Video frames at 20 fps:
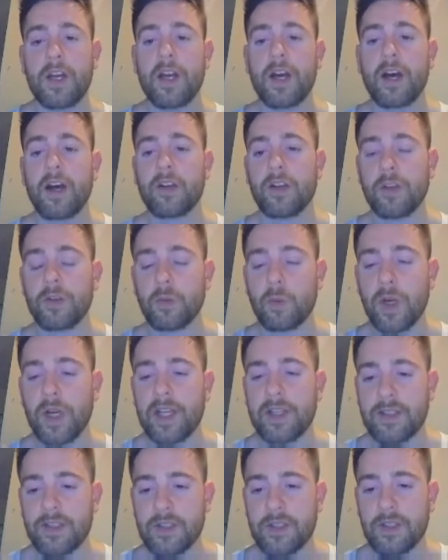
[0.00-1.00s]
Another way
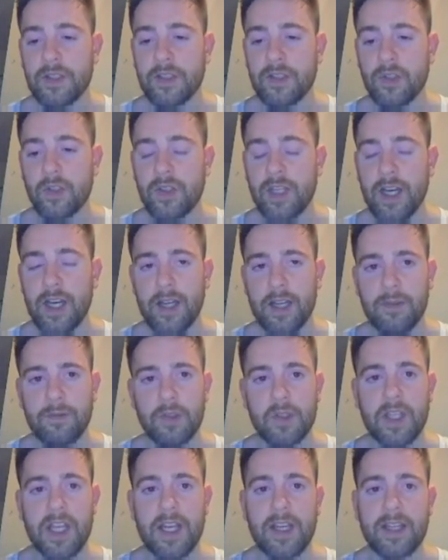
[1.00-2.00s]
that you can do that, if you
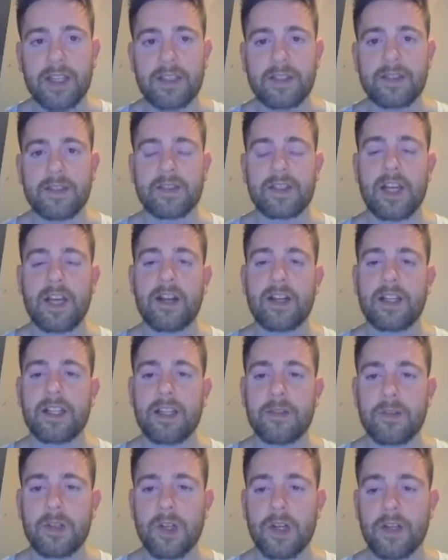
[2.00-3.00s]
can't get discounted
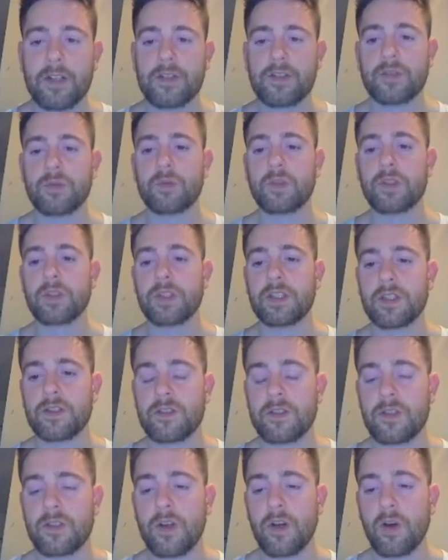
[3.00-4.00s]
gift cards, you really need
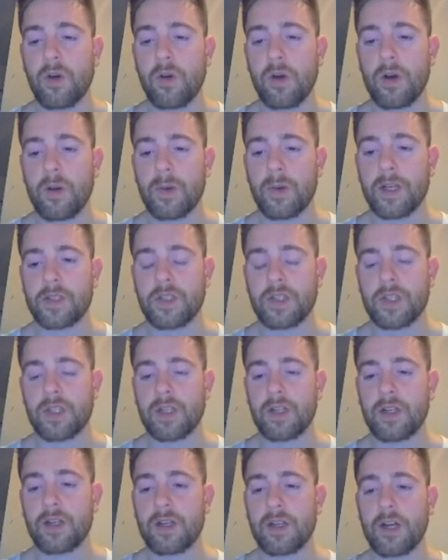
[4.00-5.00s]
to know about
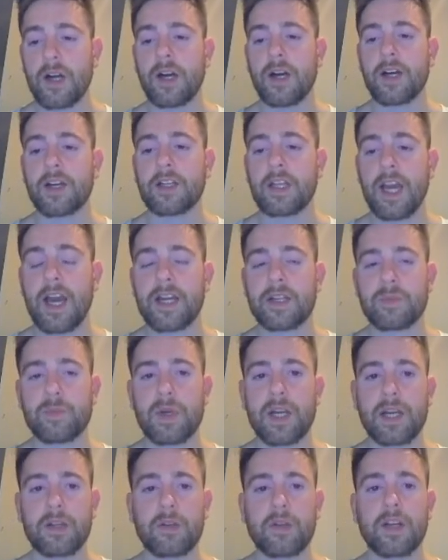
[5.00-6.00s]
your
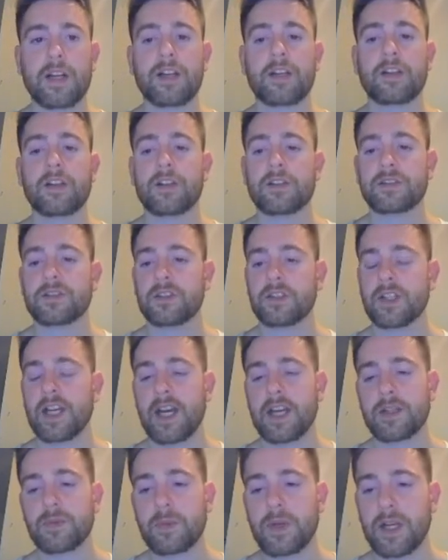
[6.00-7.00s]
cashback credit cards. Your
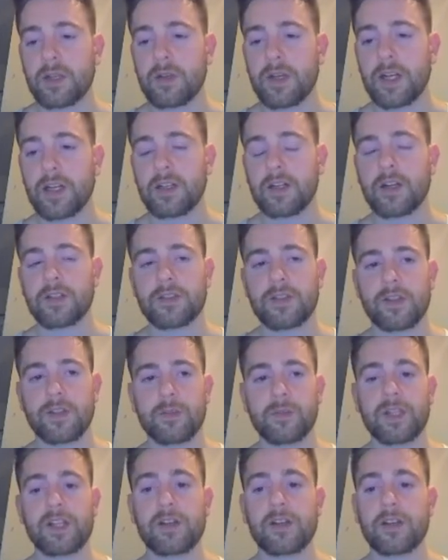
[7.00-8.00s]
cashback credit cards are going to
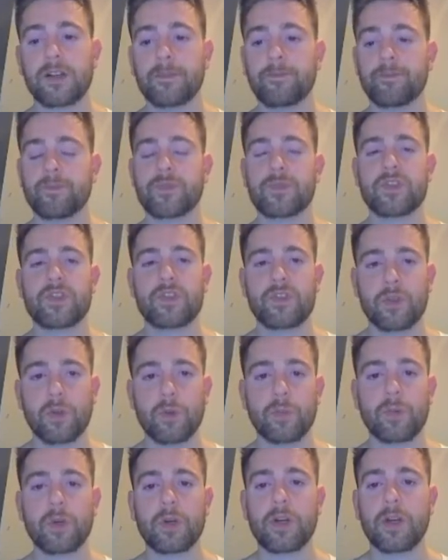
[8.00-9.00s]
become
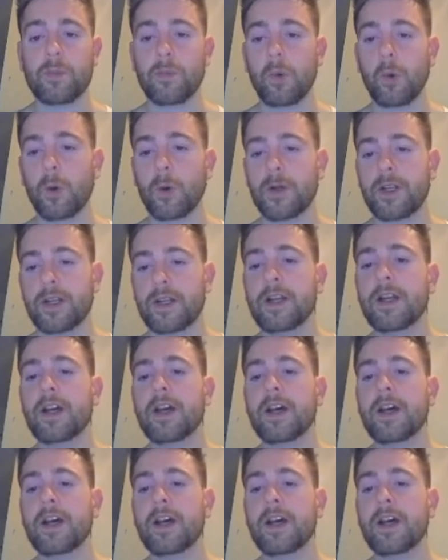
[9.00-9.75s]
super important.